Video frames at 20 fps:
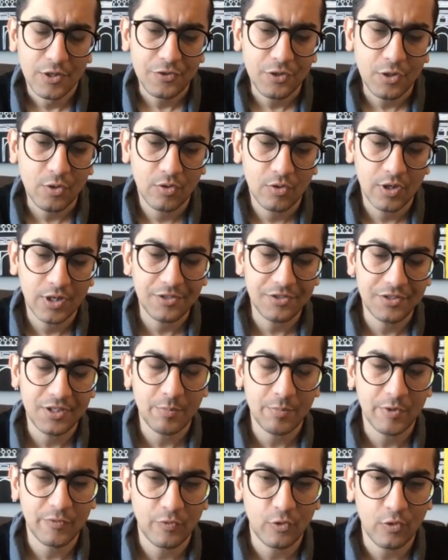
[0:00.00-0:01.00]
So,
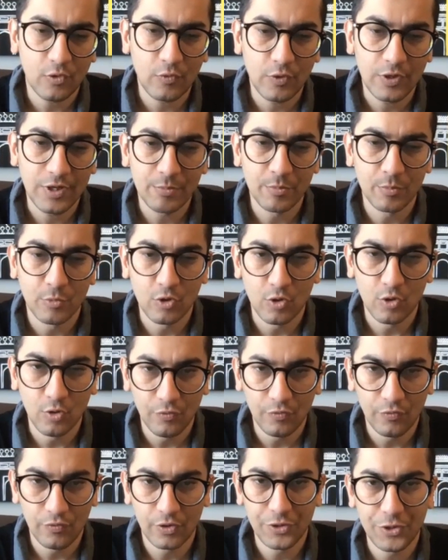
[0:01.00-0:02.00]
Irsa, before we
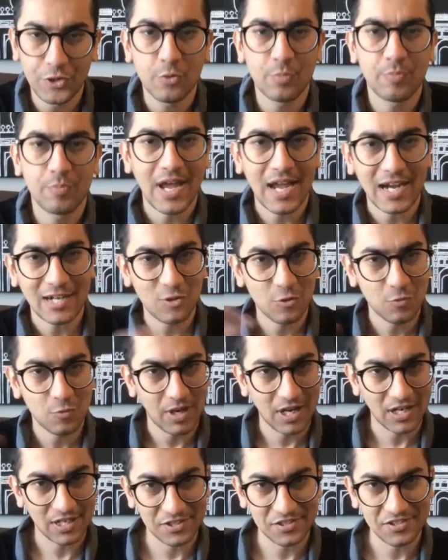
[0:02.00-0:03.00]
move you back to
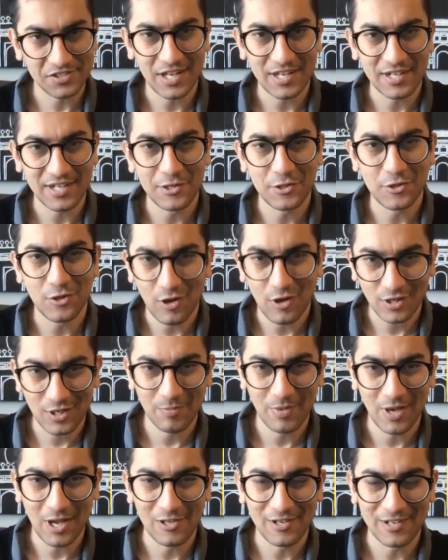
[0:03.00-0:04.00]
Pakistan and talk
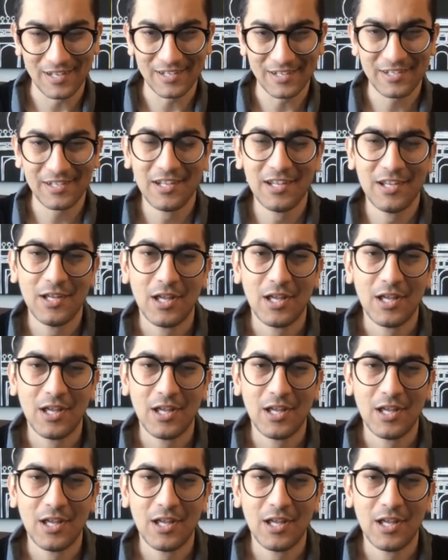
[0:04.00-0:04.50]
about it,